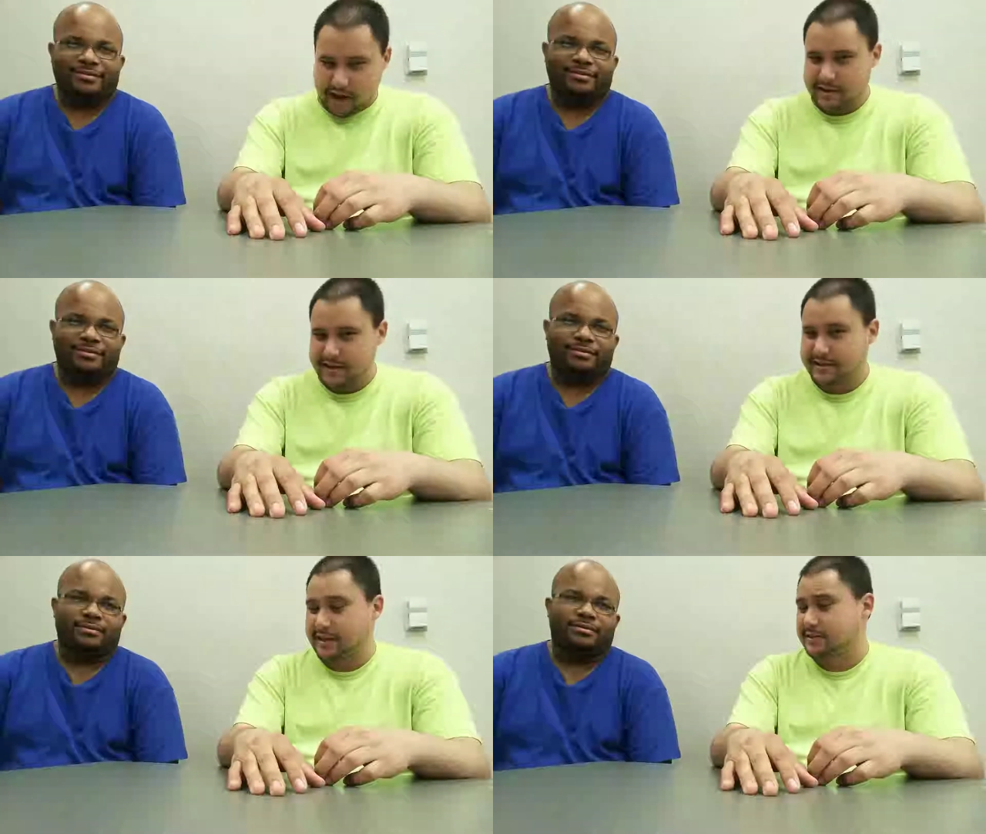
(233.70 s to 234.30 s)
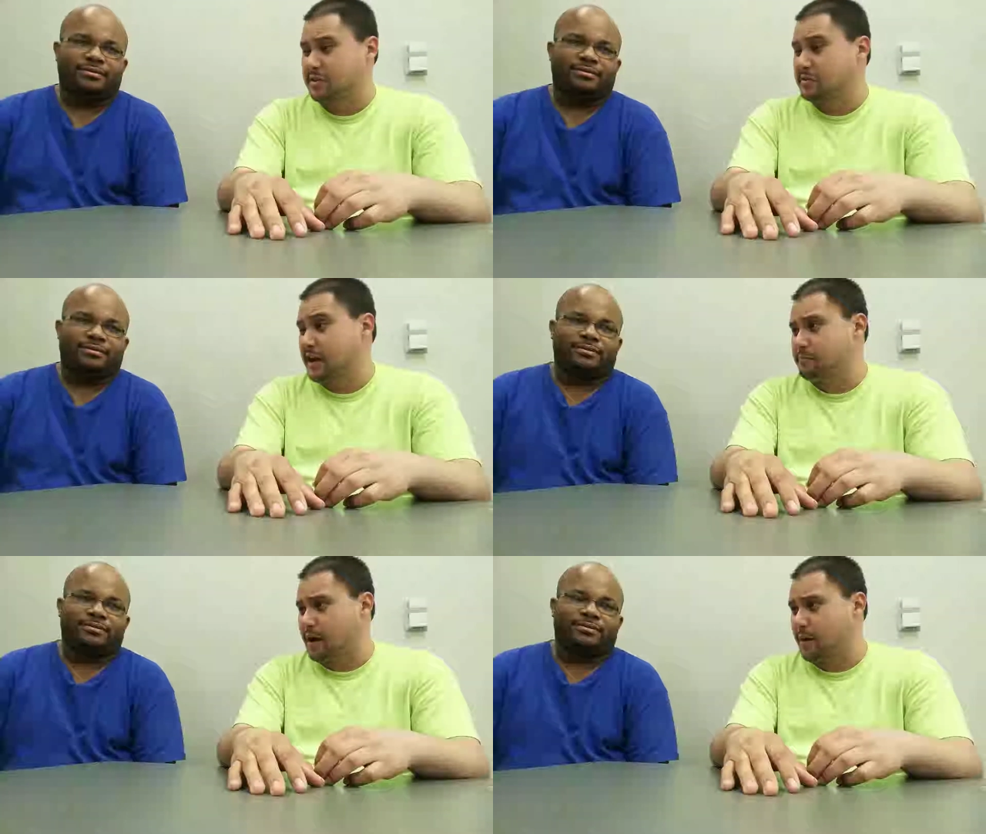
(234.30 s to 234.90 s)
Speaker 1: how he's getting so
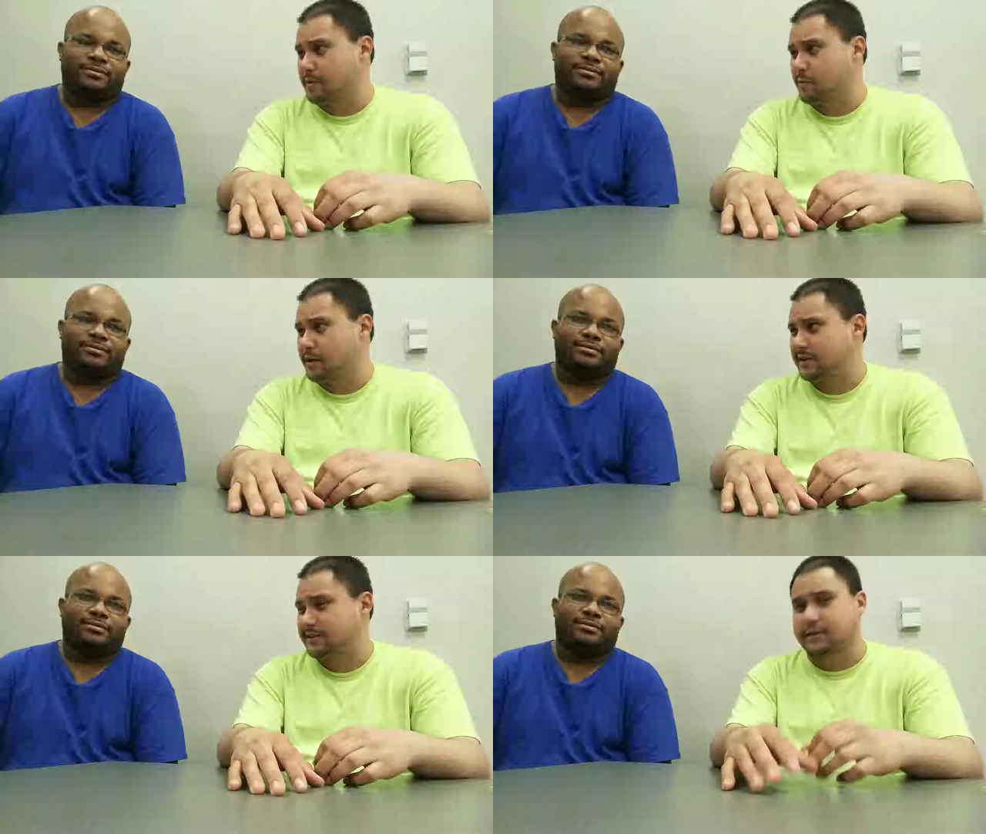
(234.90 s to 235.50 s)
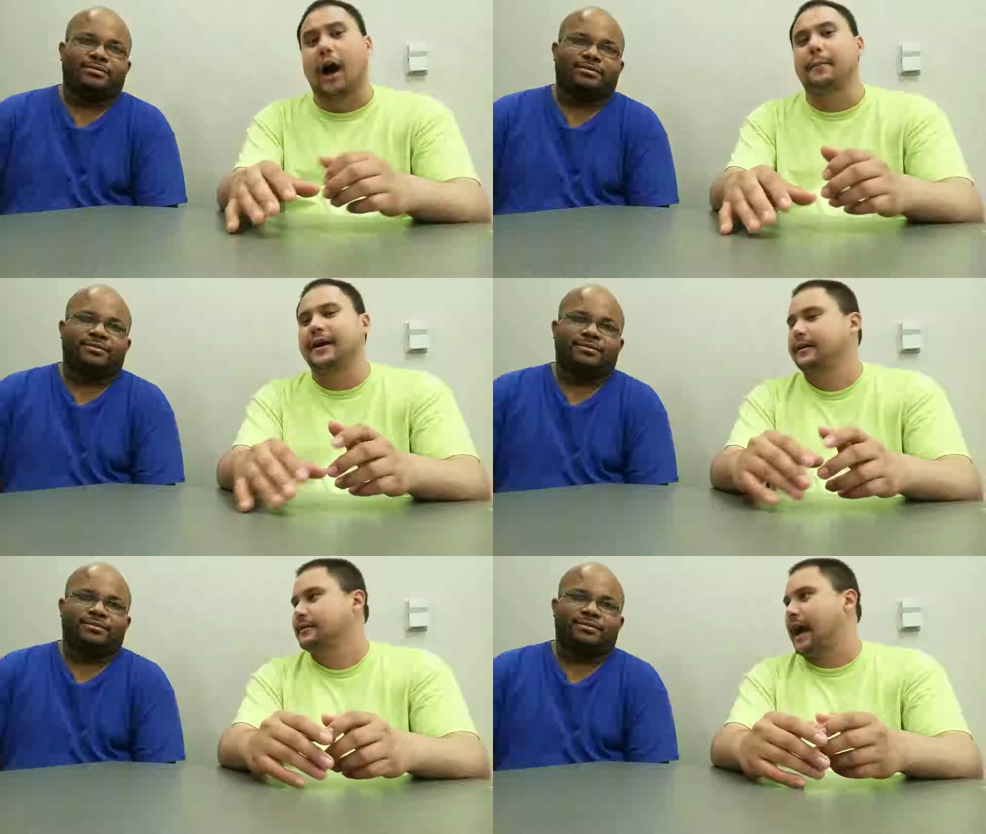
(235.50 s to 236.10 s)
damn popular with his
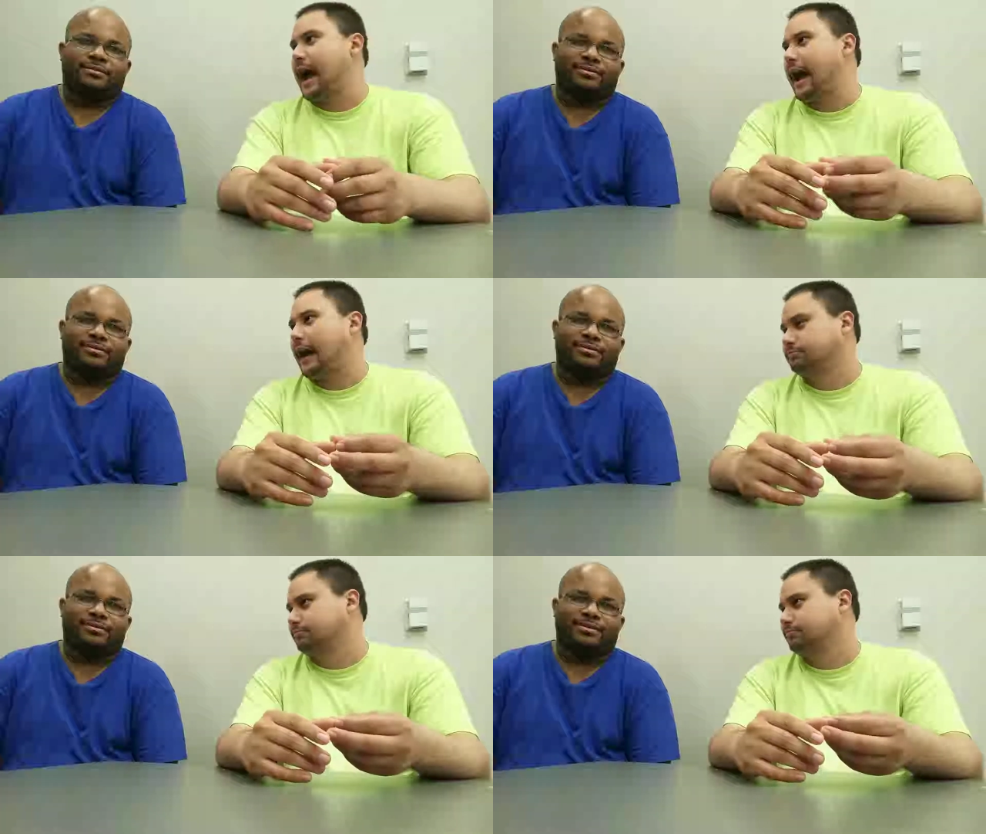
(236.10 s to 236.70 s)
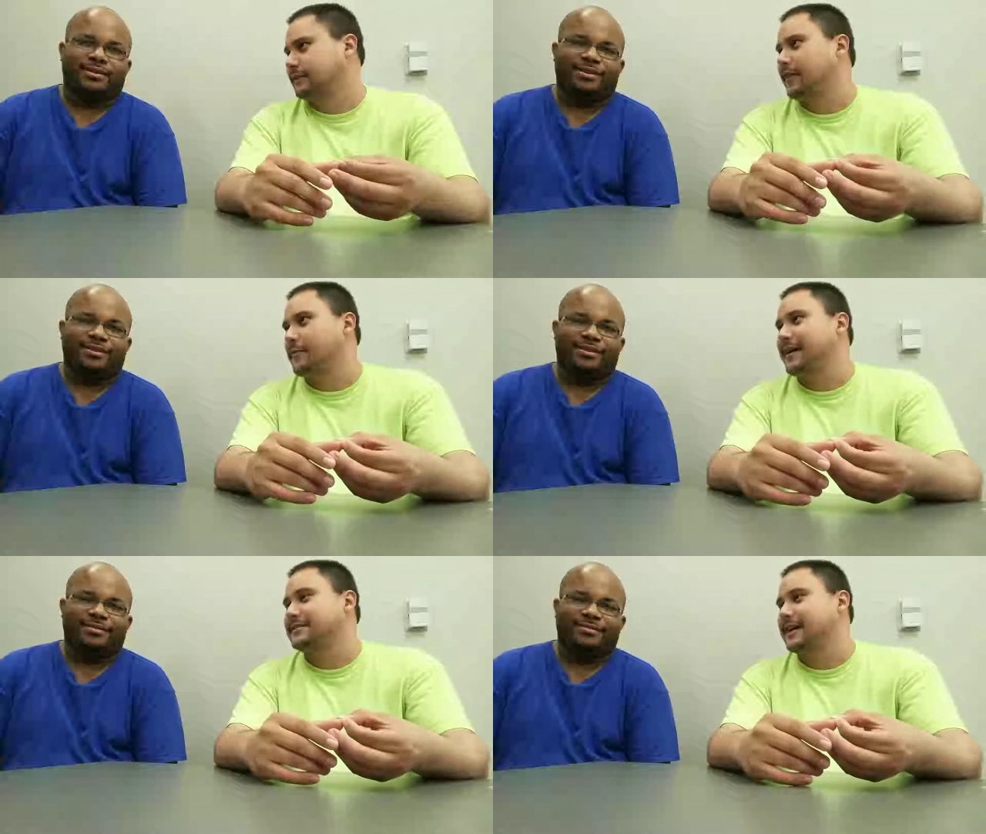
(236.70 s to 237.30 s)
dummy. Yeah. And
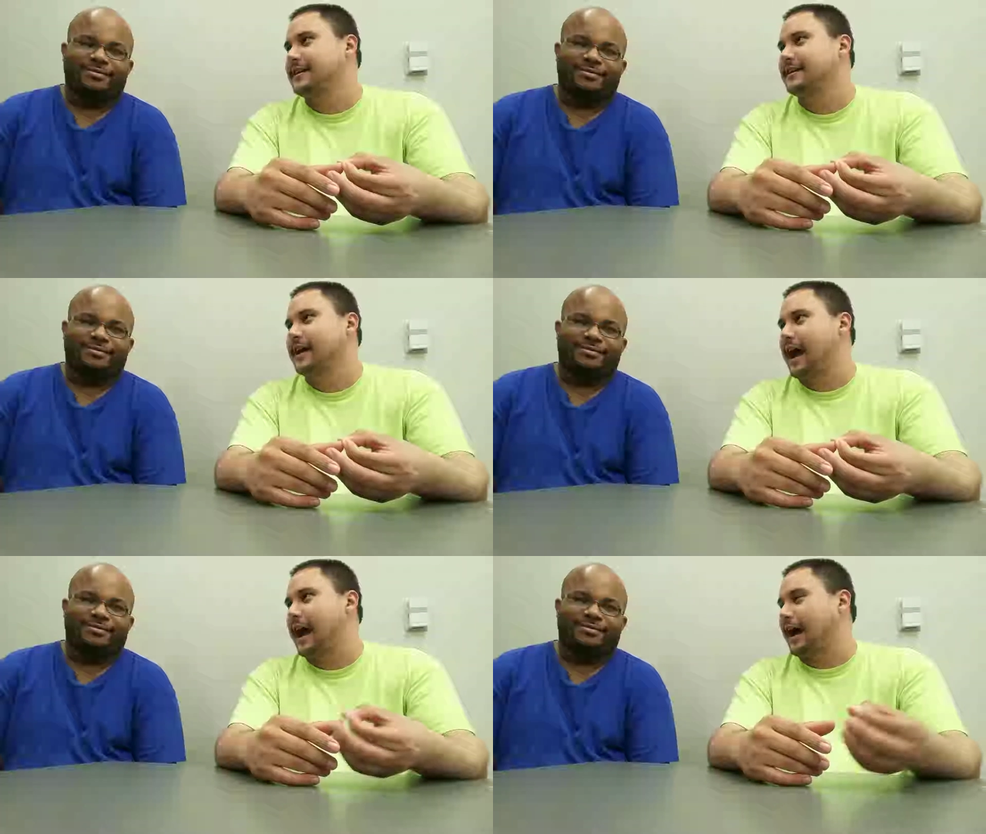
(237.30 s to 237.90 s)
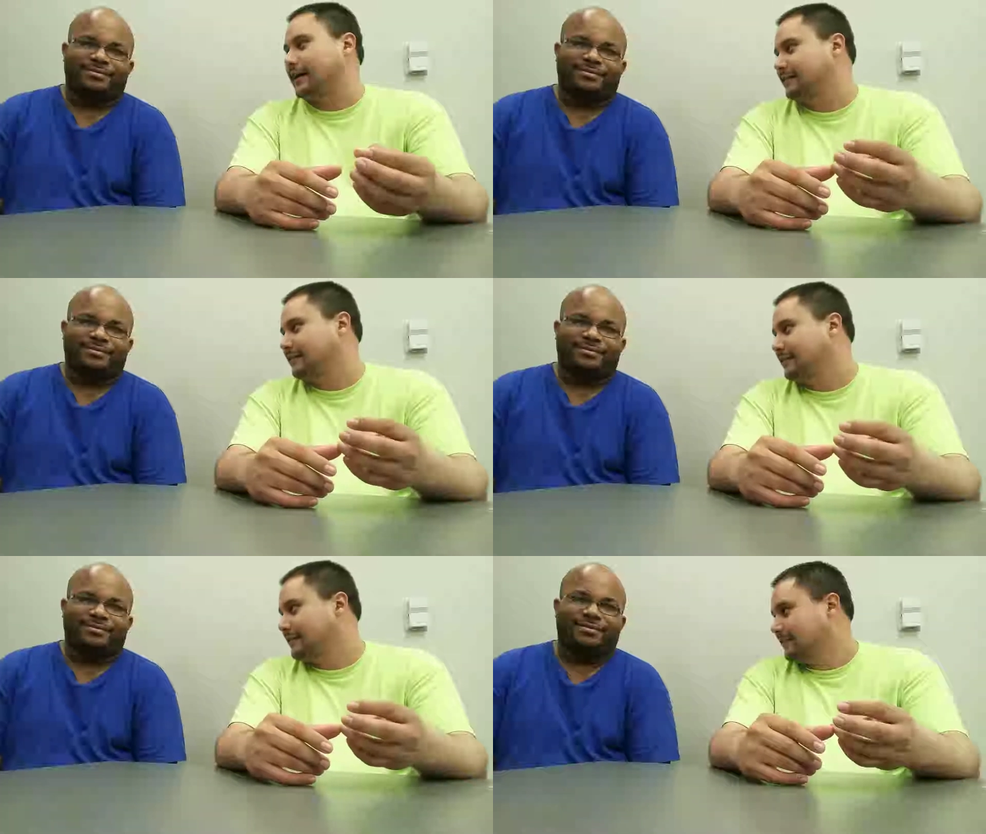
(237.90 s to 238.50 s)
everybody's saying, yeah.
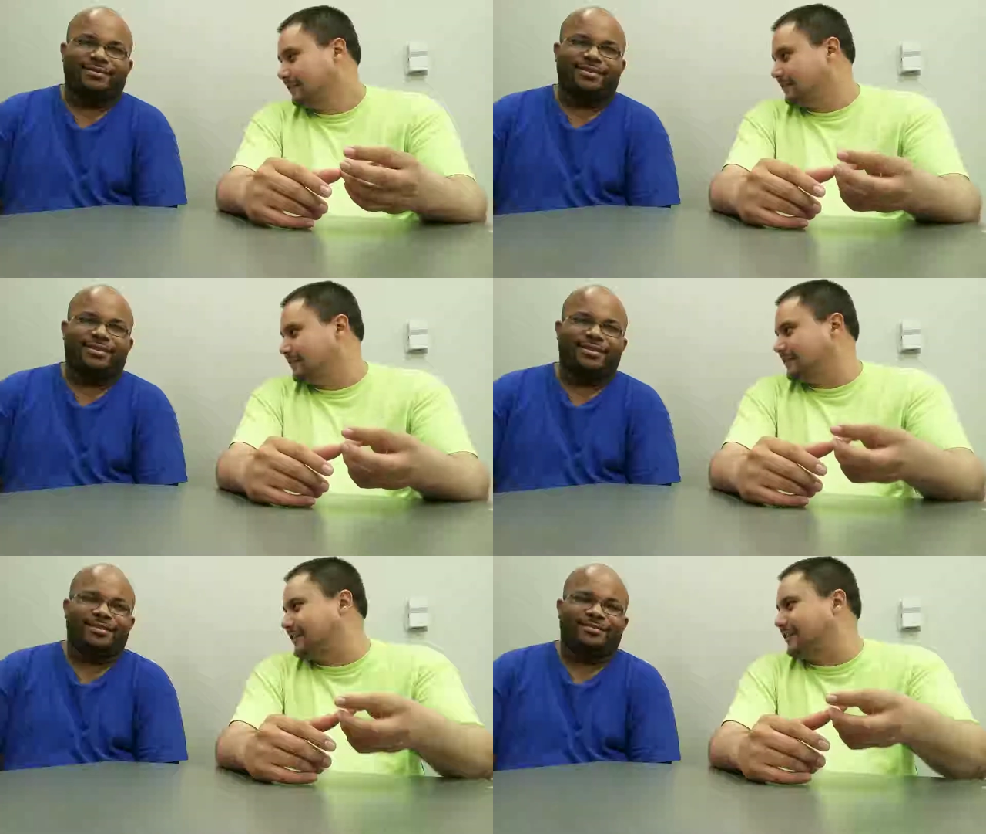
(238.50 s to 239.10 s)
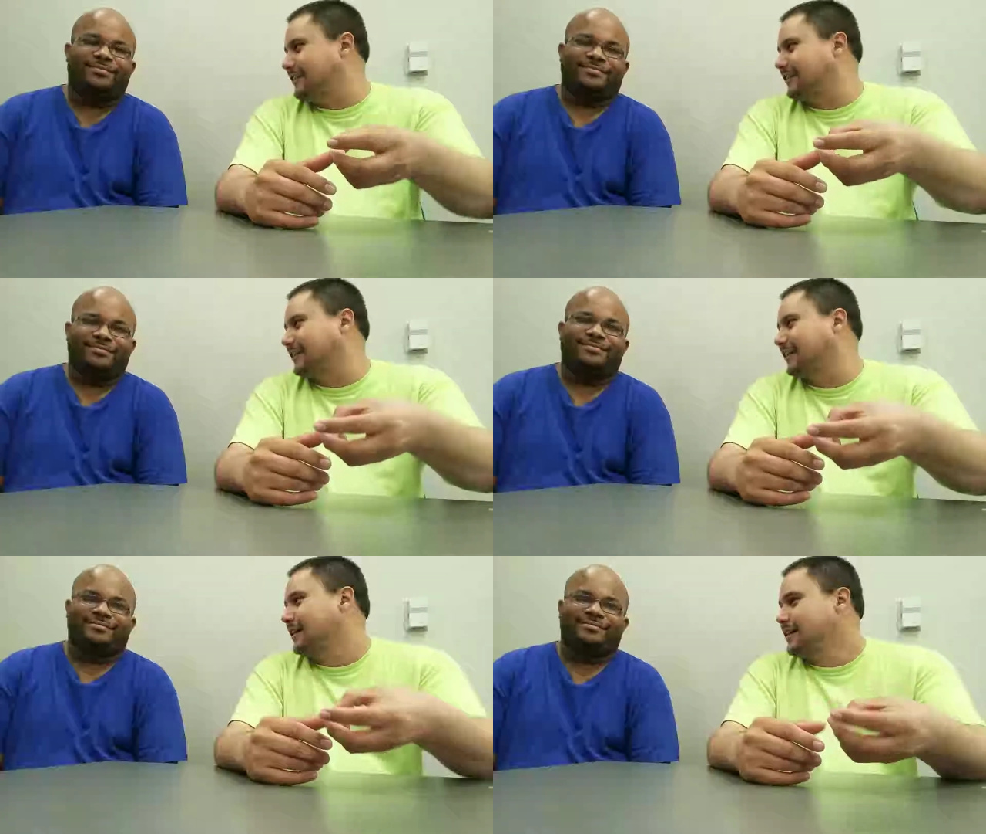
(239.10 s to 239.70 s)

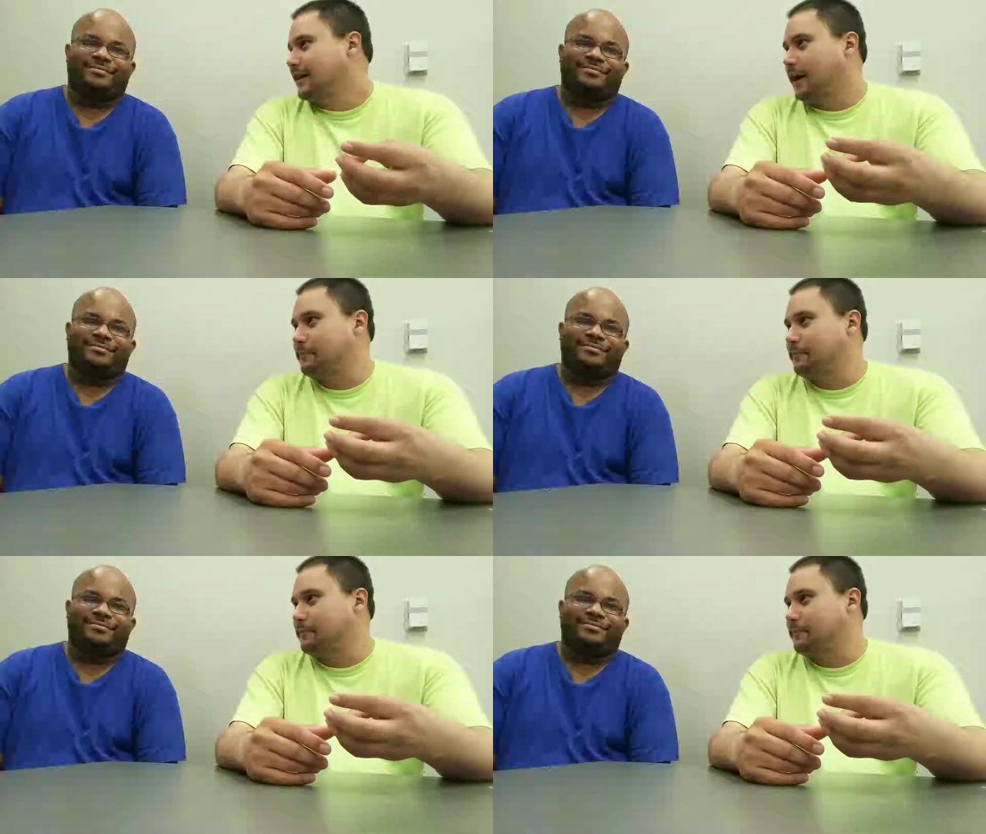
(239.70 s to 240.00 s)
Yes.